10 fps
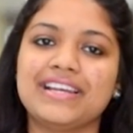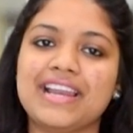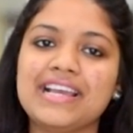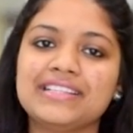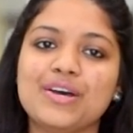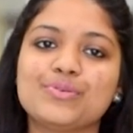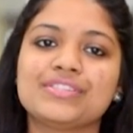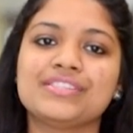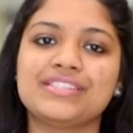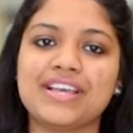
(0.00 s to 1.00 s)

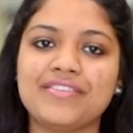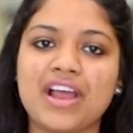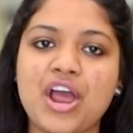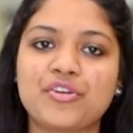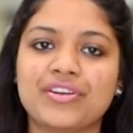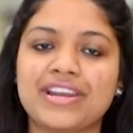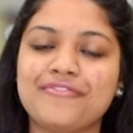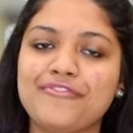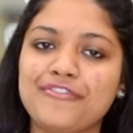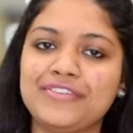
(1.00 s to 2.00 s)

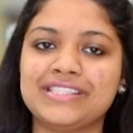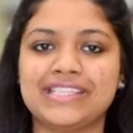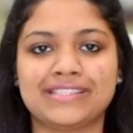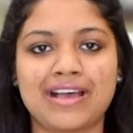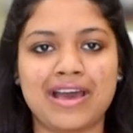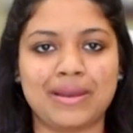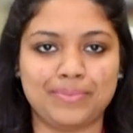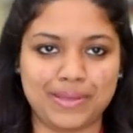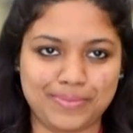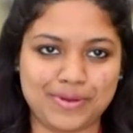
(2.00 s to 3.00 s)
9,756
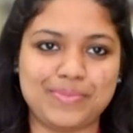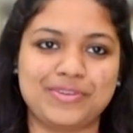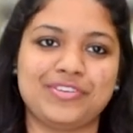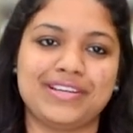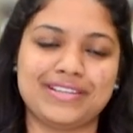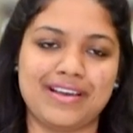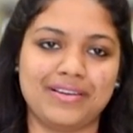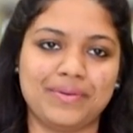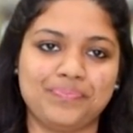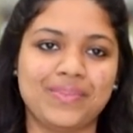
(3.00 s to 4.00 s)
RMB per metric ton.